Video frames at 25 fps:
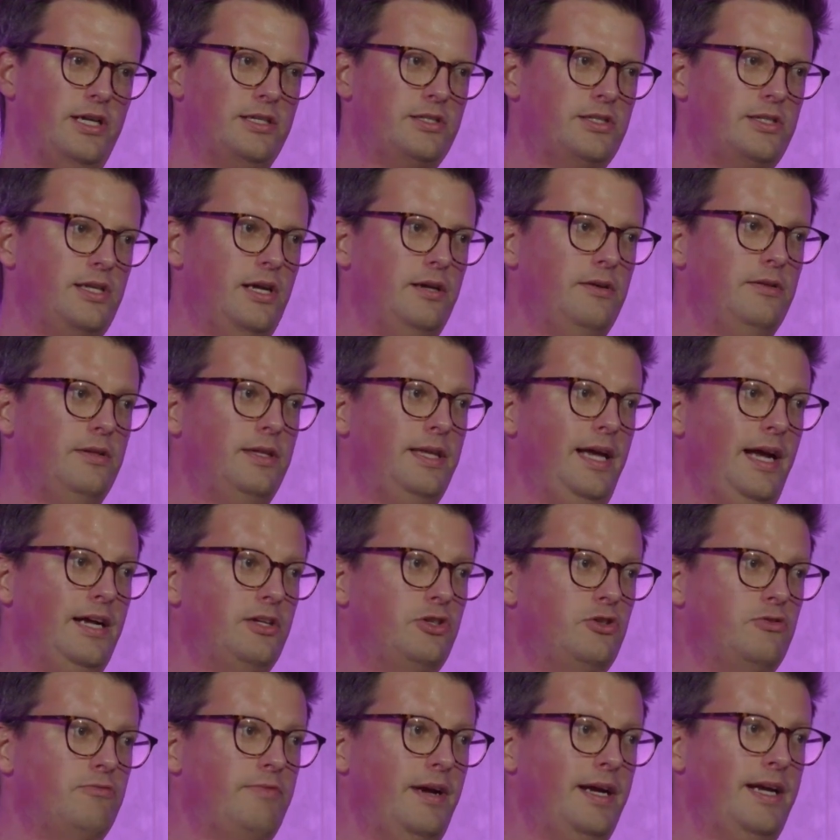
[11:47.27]
So the
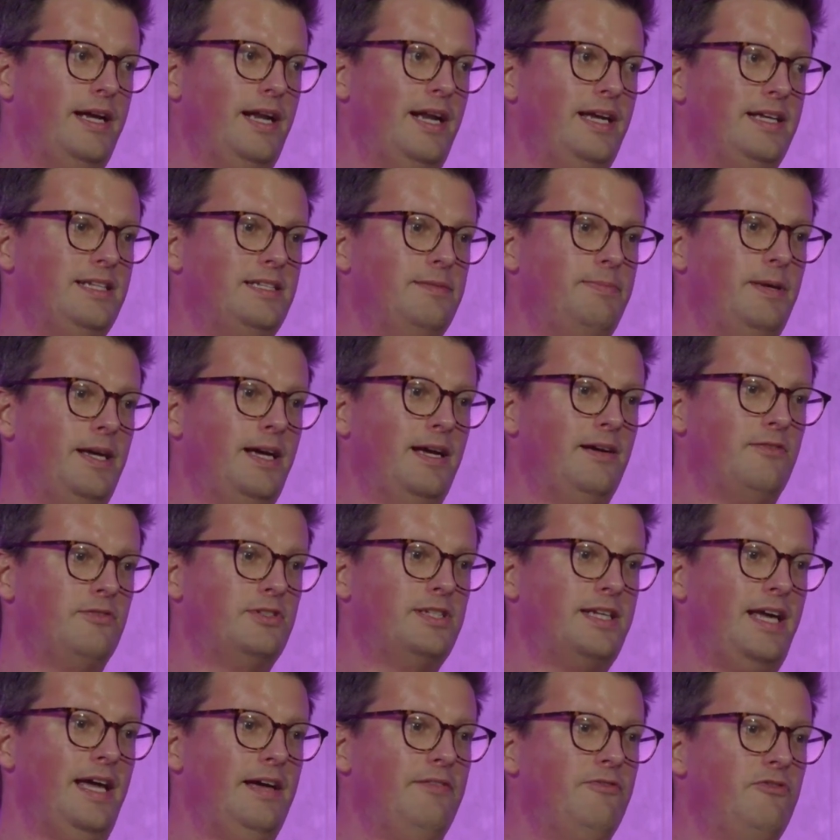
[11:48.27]
actual regulator being able
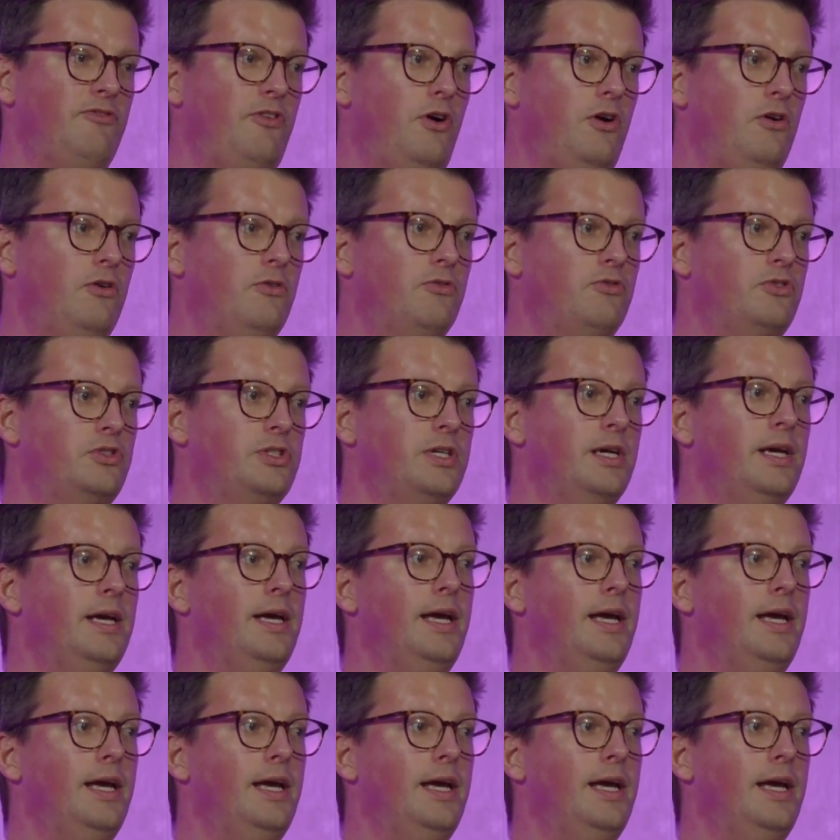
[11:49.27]
to get involved,